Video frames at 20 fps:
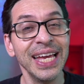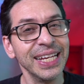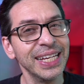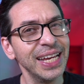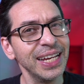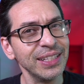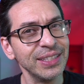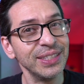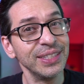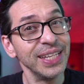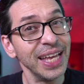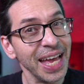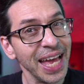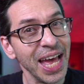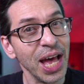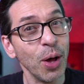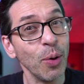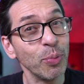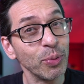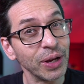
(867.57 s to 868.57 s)
gets to
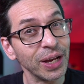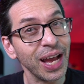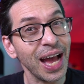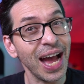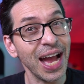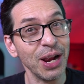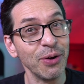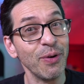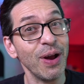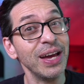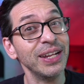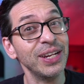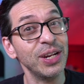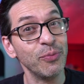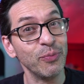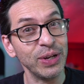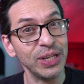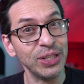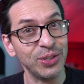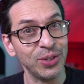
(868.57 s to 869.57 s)
help Chiron in
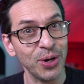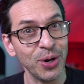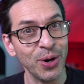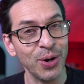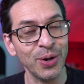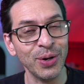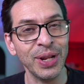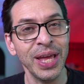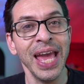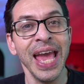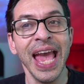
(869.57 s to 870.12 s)
return.